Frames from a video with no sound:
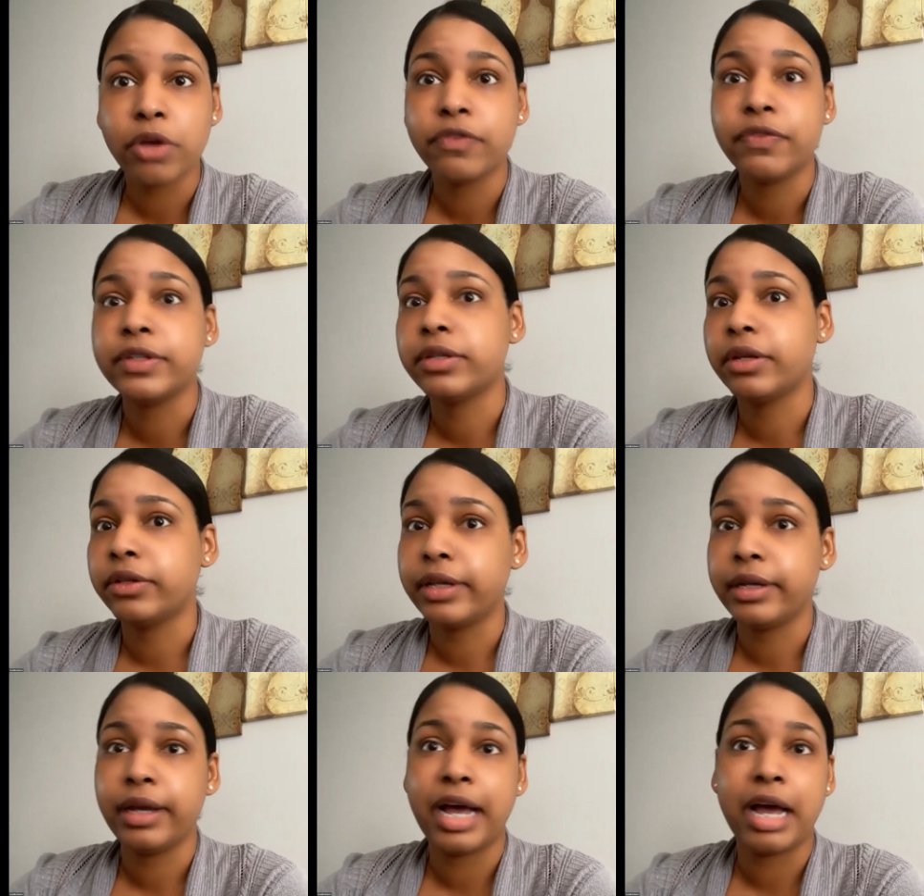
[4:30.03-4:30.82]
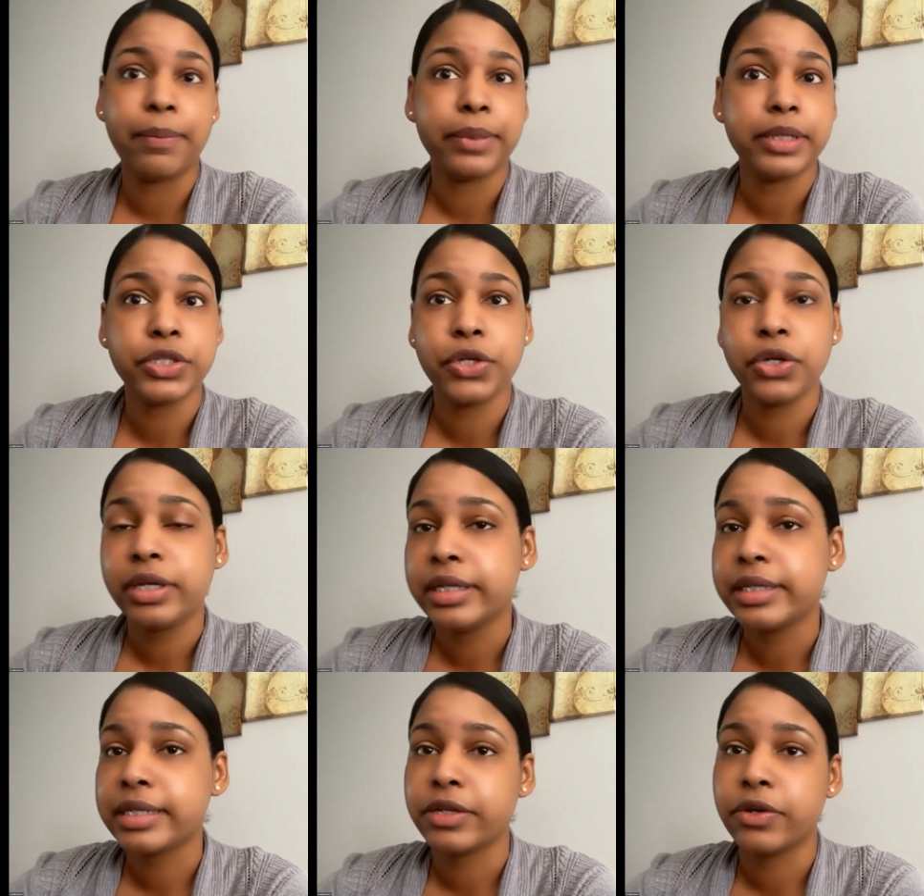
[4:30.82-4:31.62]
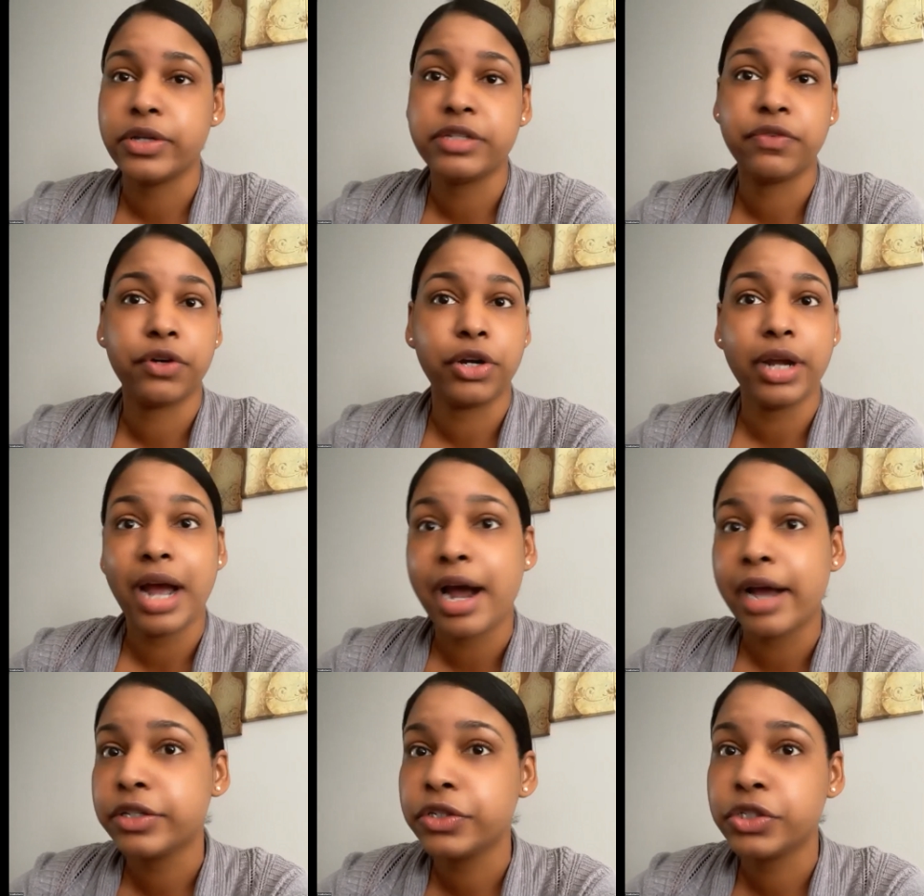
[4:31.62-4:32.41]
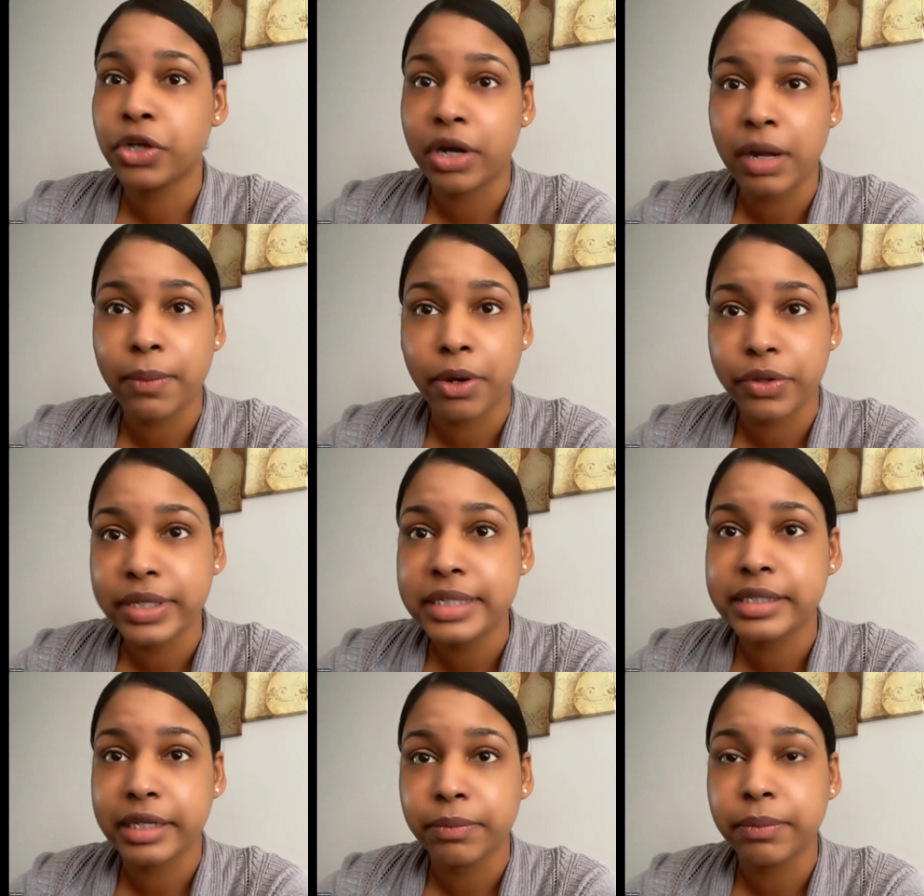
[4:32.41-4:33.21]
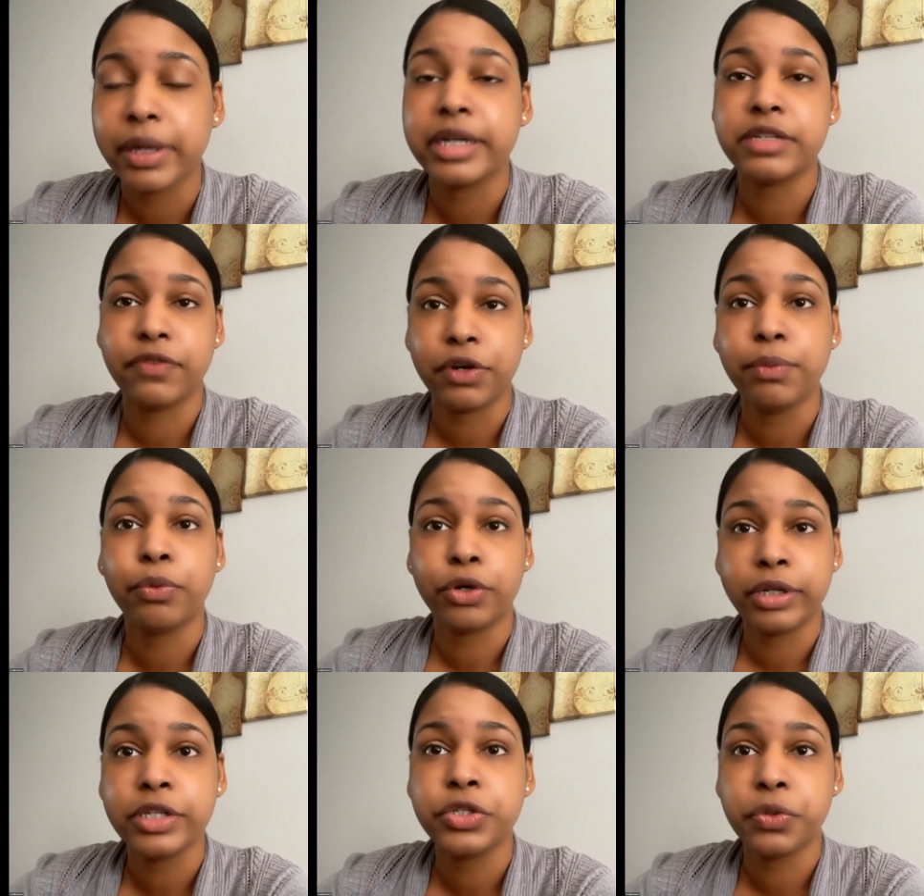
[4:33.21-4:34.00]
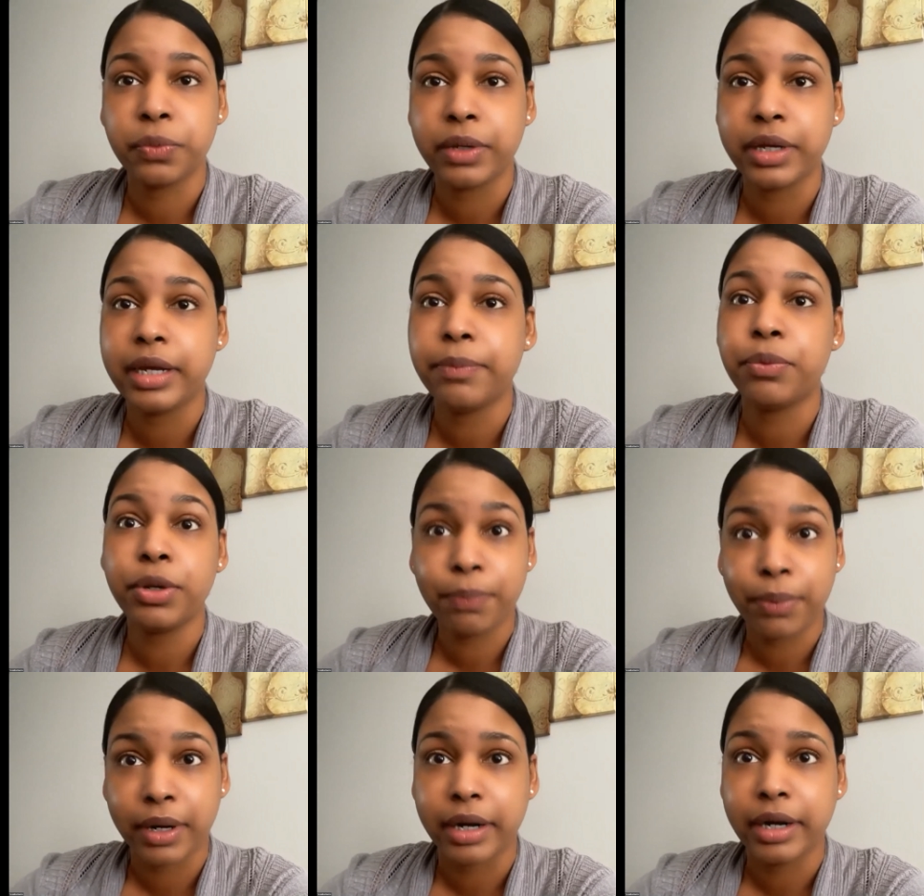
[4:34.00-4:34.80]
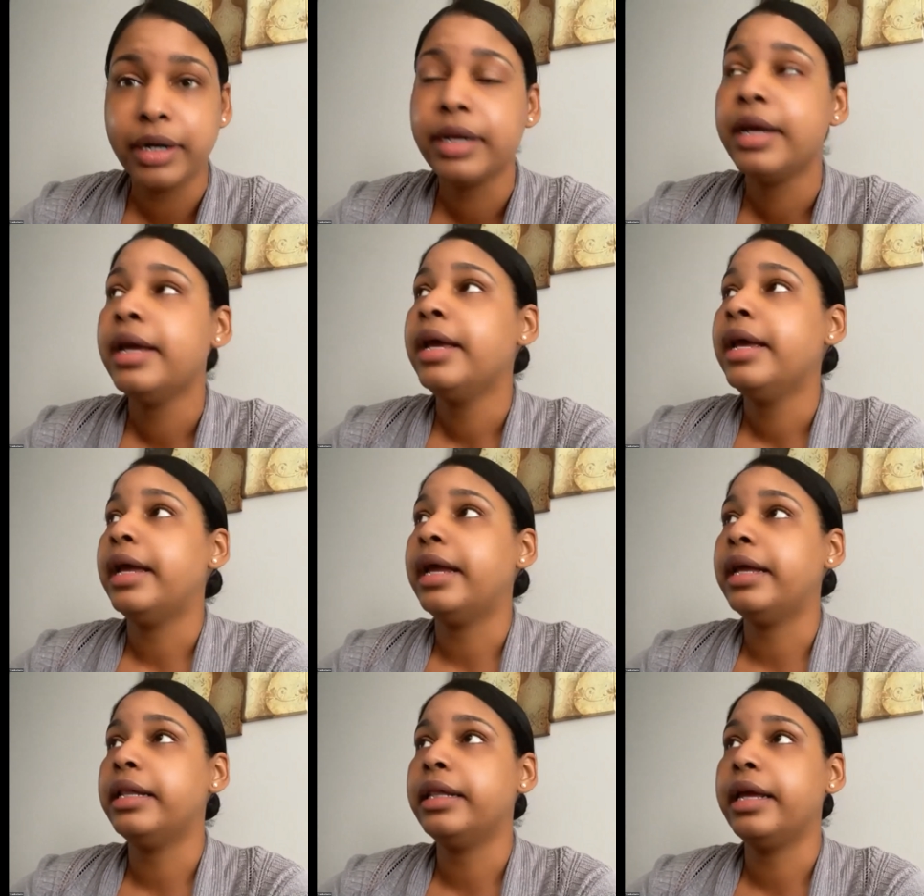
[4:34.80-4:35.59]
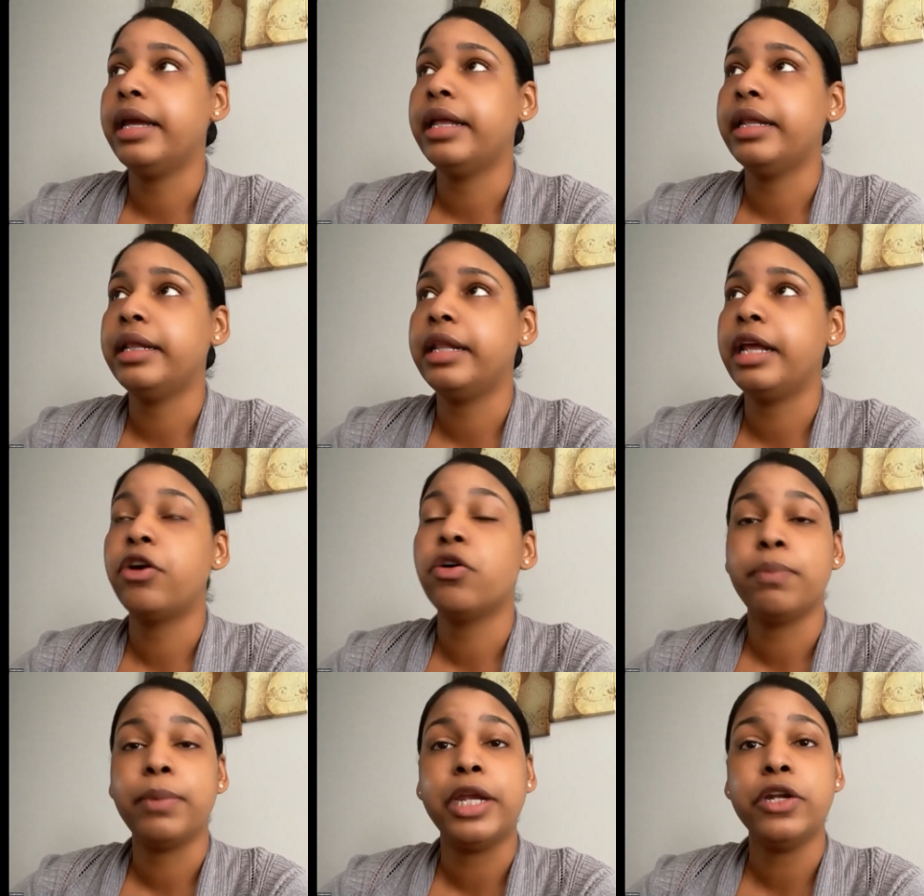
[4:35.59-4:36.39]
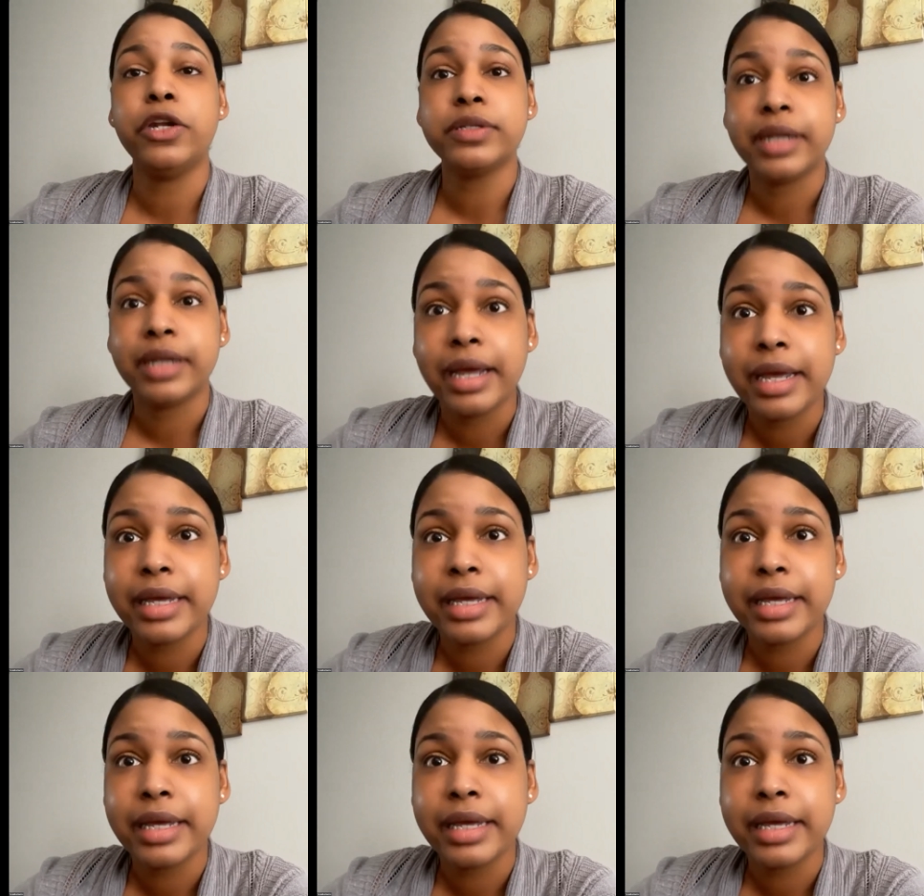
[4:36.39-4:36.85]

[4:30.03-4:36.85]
If something happened to your kids, it's very hard to talk about this thing, but it's very important to be prepared. And then the convenience